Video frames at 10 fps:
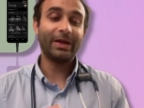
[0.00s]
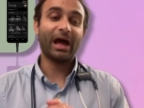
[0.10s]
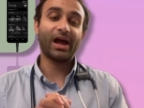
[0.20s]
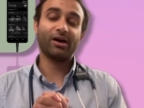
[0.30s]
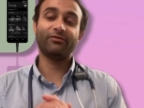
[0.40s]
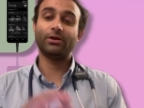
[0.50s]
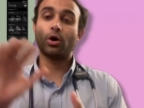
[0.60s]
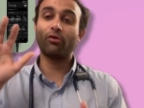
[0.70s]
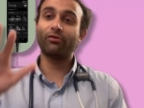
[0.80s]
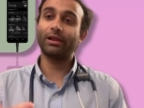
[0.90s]
I often
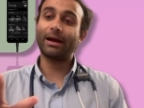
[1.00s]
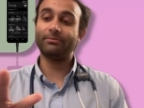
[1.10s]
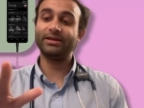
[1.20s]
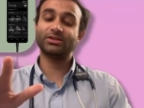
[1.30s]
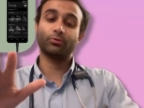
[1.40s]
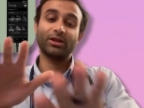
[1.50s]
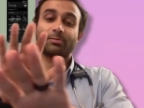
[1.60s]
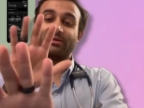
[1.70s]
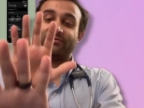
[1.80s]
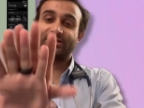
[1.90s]
overlap this with
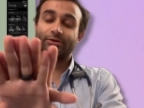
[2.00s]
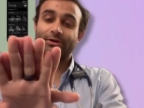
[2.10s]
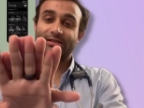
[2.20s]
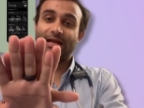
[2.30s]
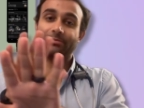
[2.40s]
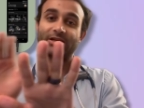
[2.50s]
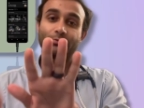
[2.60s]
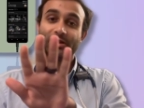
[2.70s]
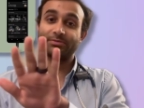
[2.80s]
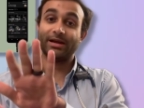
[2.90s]
my physical exam as
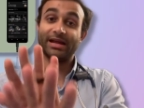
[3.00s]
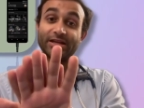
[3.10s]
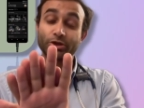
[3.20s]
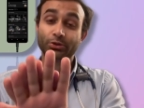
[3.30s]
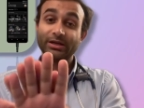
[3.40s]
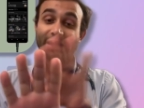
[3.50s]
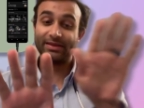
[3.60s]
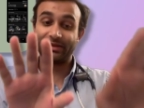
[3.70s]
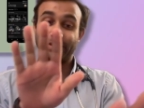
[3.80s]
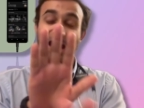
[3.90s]
well as my history and
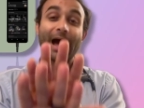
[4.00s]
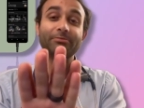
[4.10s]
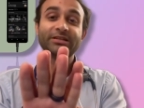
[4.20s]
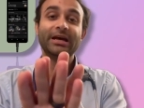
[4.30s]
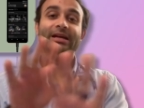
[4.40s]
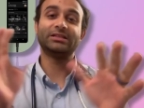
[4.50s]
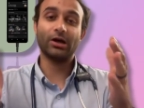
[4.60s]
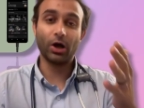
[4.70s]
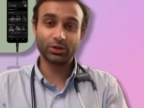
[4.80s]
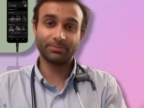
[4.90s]
the labs to
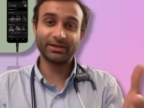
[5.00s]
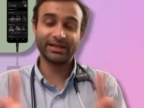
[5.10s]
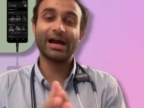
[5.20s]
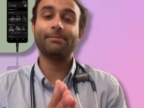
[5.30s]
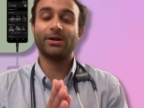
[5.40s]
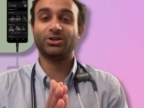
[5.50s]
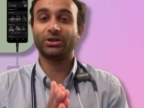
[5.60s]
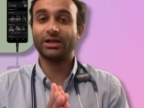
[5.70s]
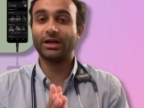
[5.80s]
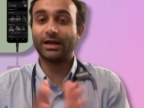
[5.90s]
ultimately guide patient
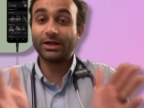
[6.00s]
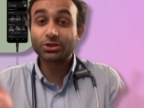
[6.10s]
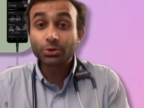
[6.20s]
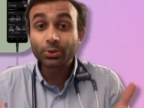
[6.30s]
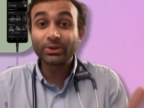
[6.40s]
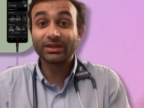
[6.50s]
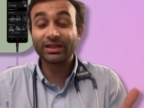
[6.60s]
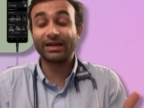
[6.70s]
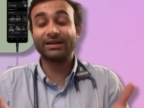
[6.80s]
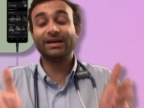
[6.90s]
care, and I truly
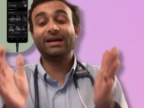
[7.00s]
think